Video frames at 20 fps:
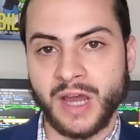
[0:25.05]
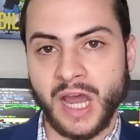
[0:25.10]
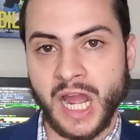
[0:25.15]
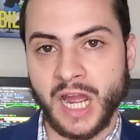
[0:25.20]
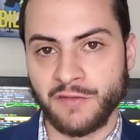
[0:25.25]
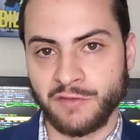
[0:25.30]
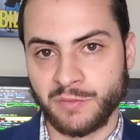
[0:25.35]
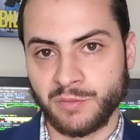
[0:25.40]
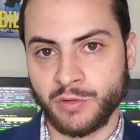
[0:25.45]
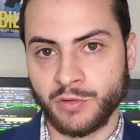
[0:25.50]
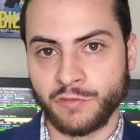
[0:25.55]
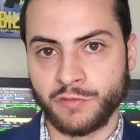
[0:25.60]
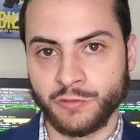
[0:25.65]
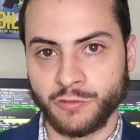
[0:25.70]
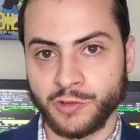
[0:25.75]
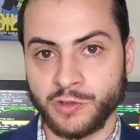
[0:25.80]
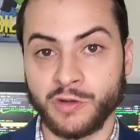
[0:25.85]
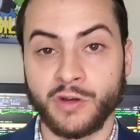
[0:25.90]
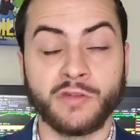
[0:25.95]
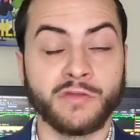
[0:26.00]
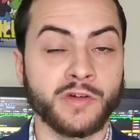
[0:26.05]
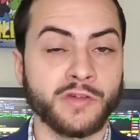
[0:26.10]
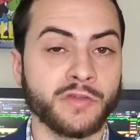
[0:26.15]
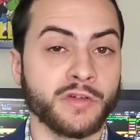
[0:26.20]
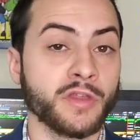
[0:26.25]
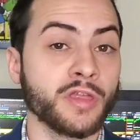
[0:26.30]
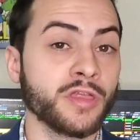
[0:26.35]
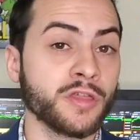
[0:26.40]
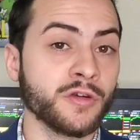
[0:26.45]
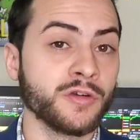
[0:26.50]
I have a portfolio of
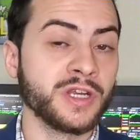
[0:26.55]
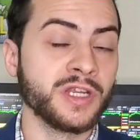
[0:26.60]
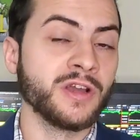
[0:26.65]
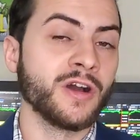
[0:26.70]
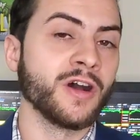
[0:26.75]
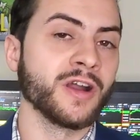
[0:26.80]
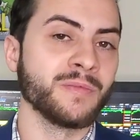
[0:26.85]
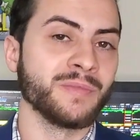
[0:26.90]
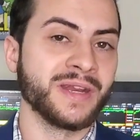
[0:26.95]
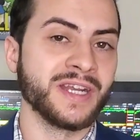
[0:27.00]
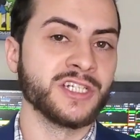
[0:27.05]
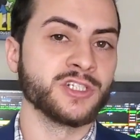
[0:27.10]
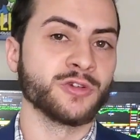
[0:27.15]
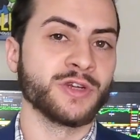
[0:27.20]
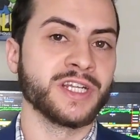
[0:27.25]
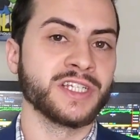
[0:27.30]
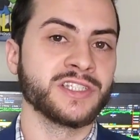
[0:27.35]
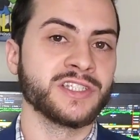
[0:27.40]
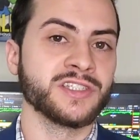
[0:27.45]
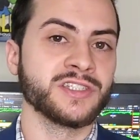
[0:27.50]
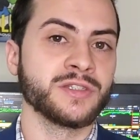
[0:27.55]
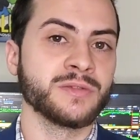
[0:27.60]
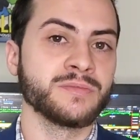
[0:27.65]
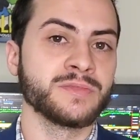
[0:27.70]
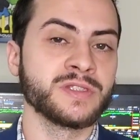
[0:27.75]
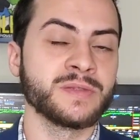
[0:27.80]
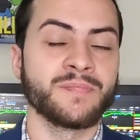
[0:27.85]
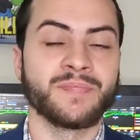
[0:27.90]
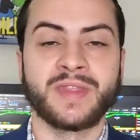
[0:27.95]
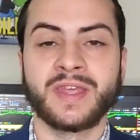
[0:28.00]
over 30 automated trading
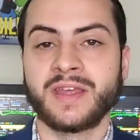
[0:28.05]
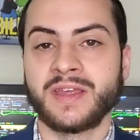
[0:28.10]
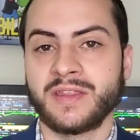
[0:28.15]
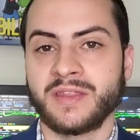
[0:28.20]
systems